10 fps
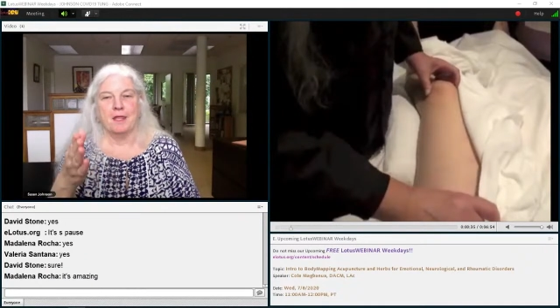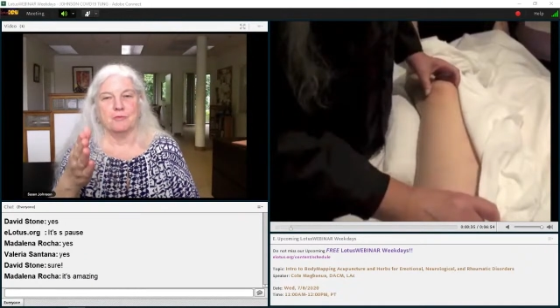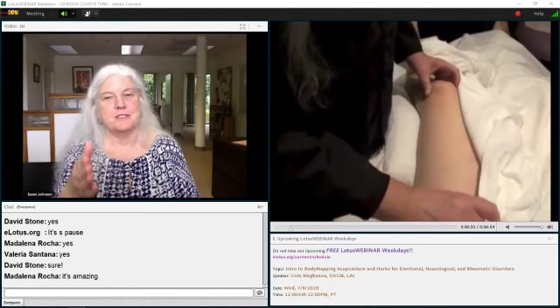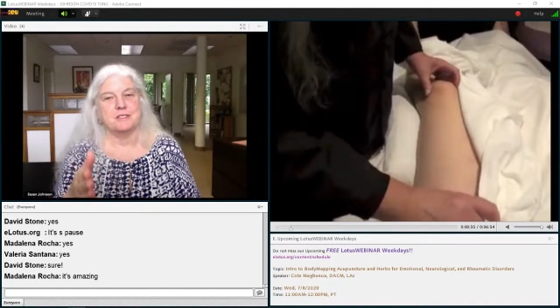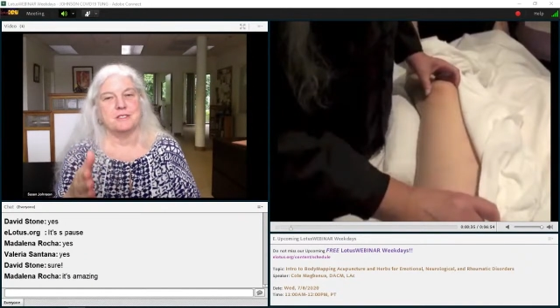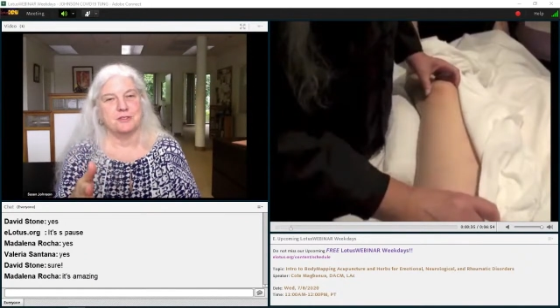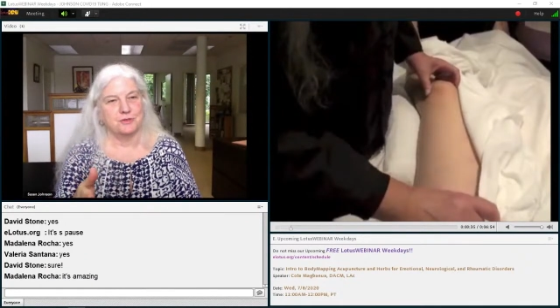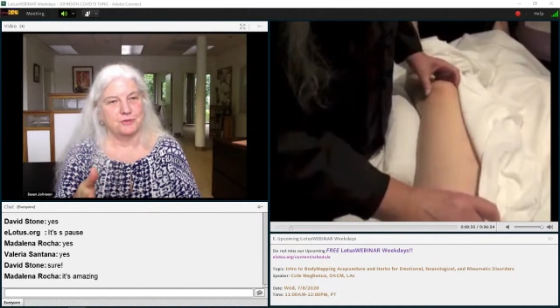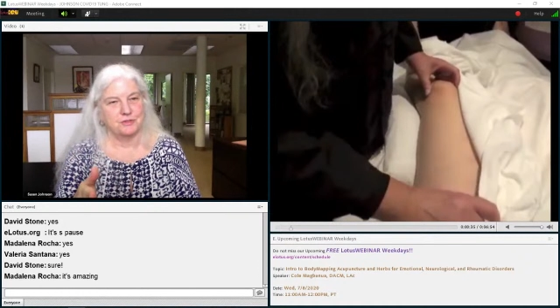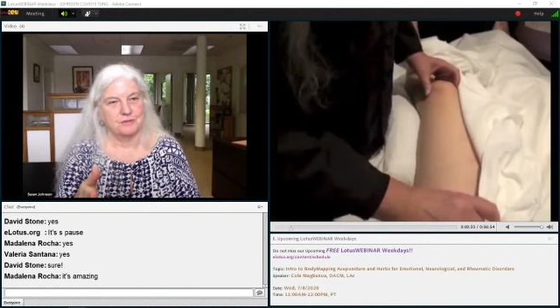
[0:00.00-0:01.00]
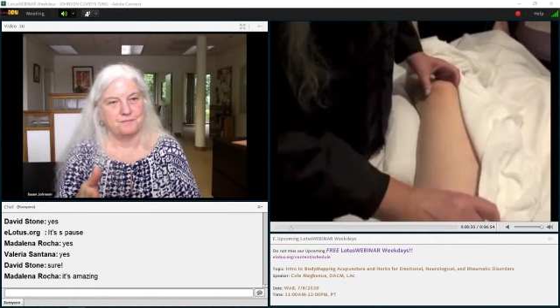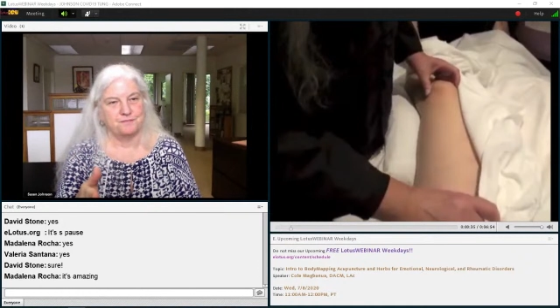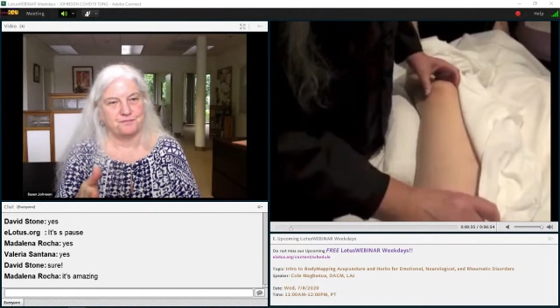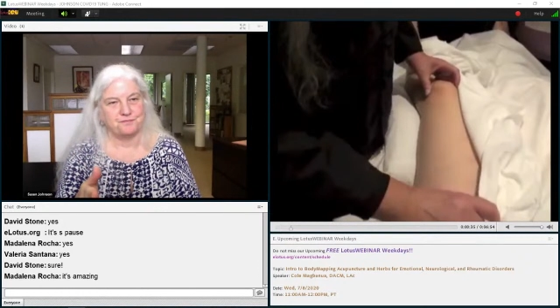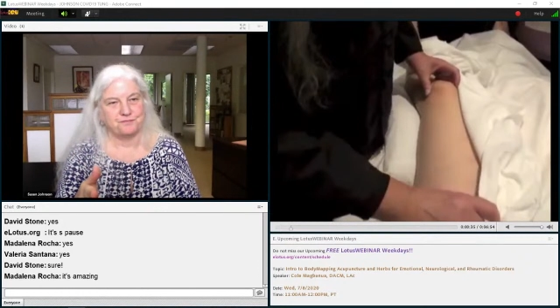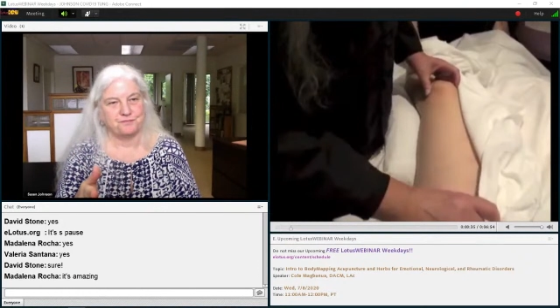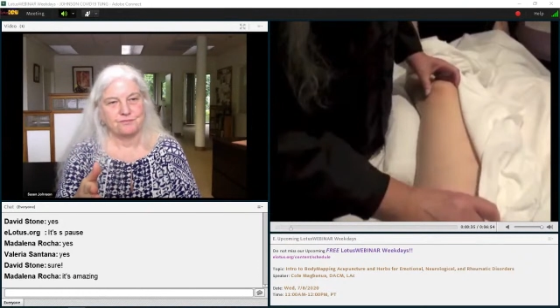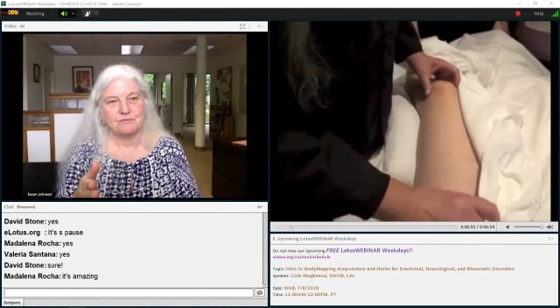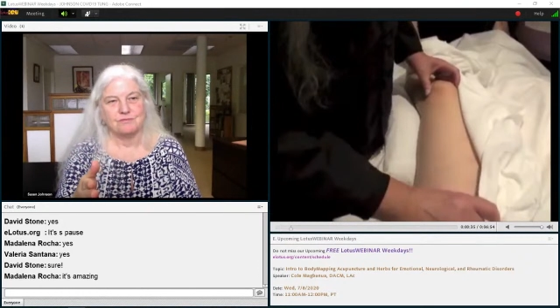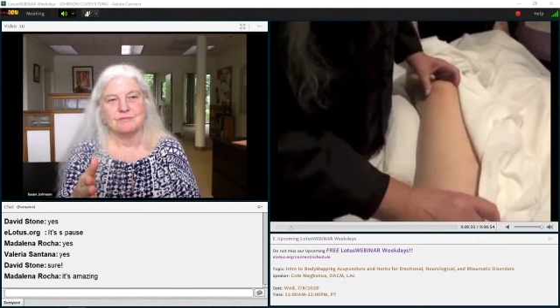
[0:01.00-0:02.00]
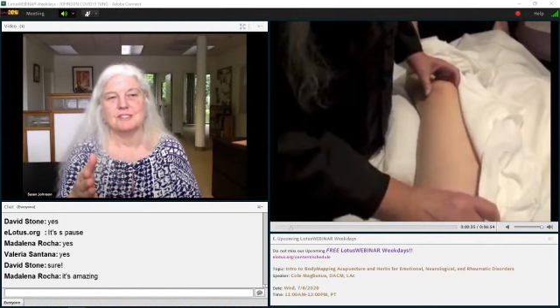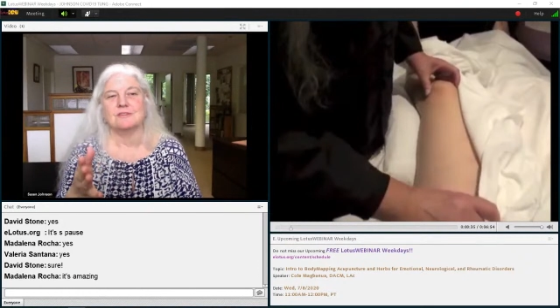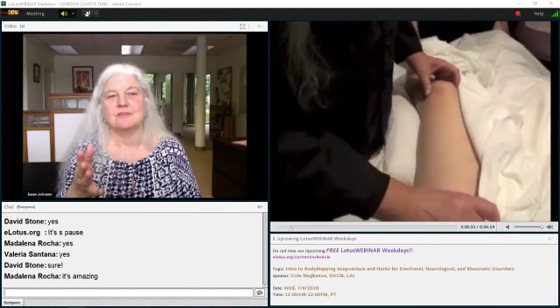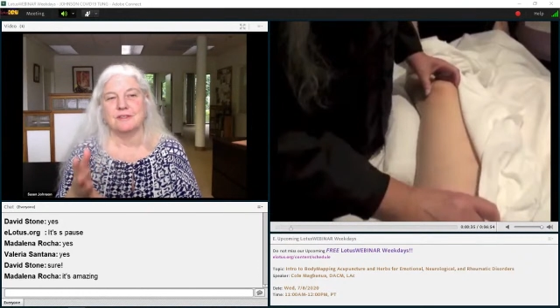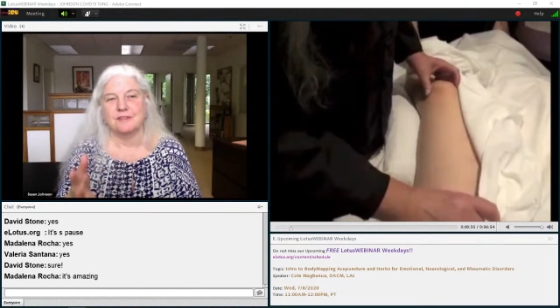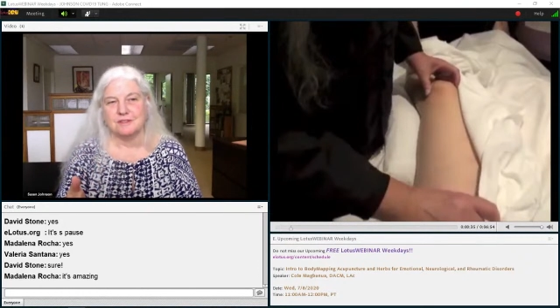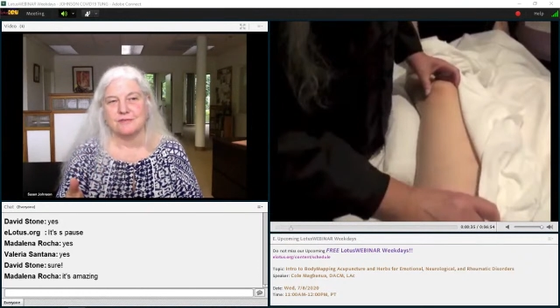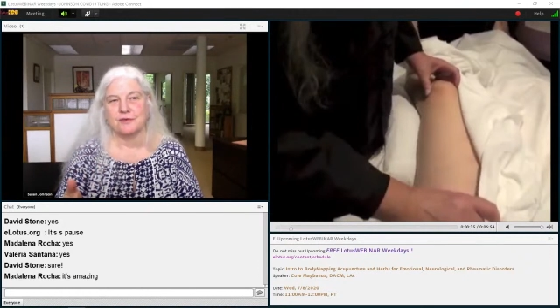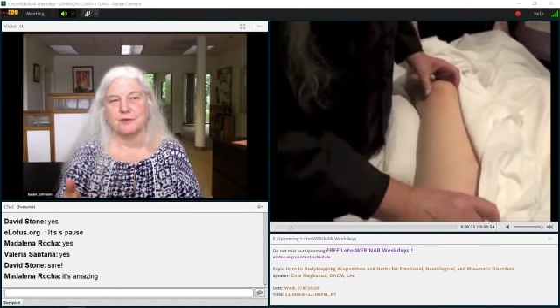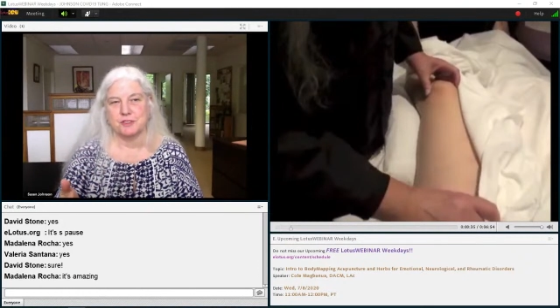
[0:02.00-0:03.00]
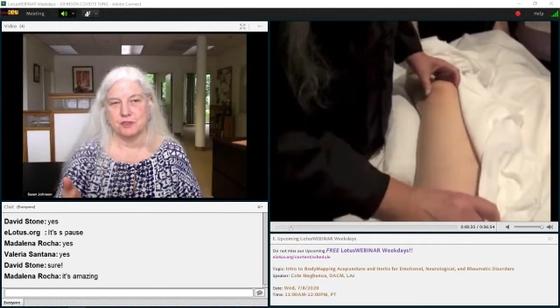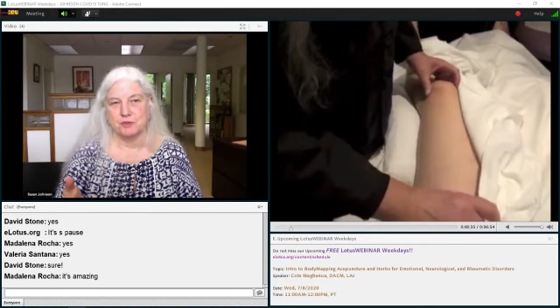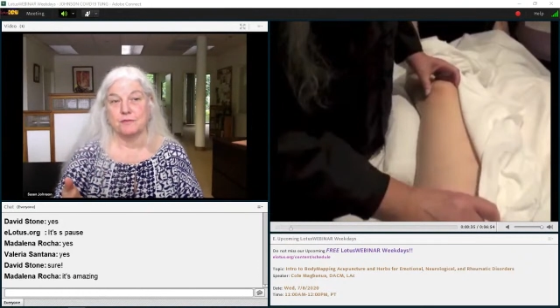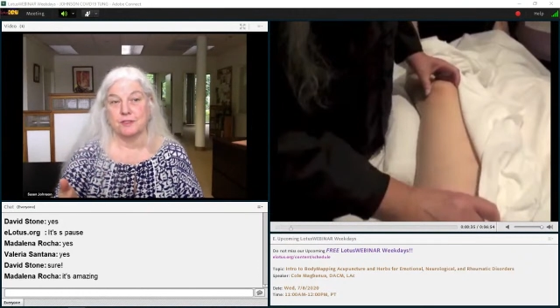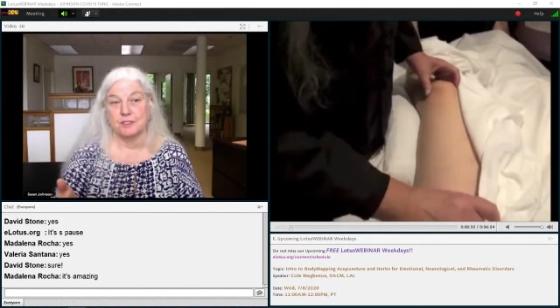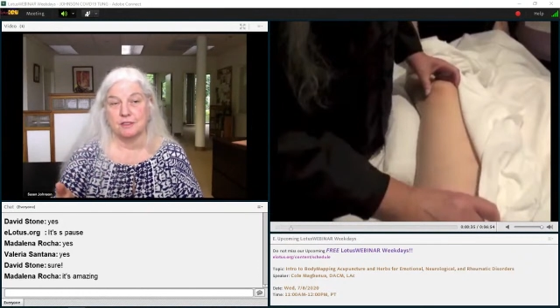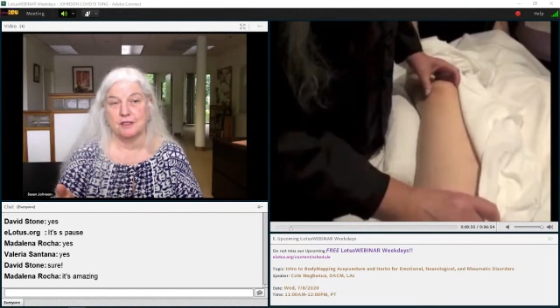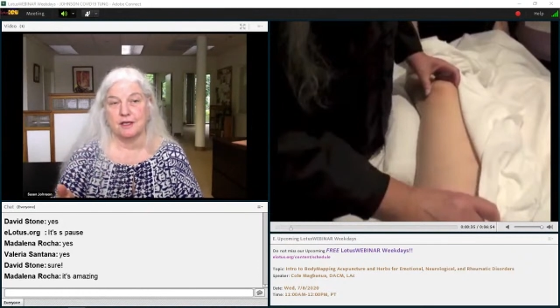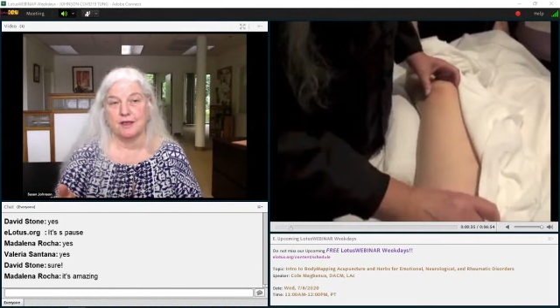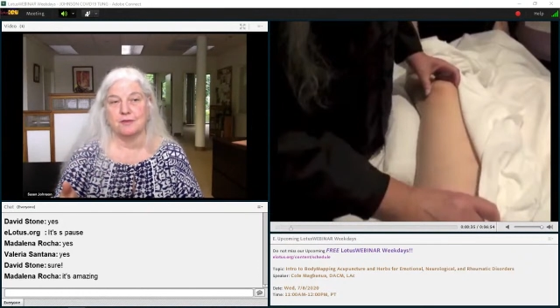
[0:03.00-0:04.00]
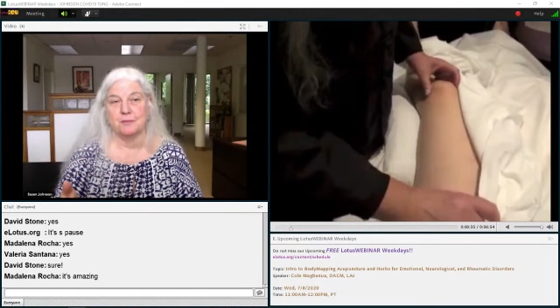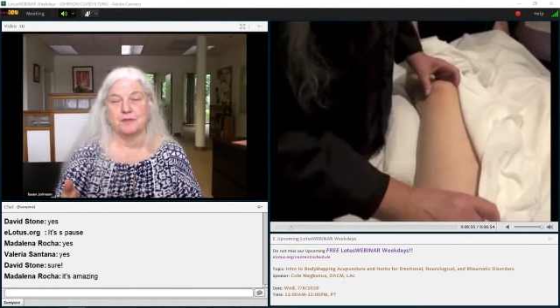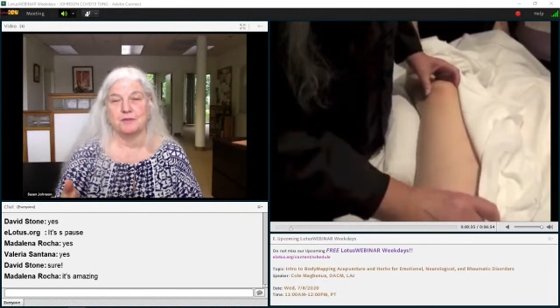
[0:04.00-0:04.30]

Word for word: three sisters so this is from a supervision class.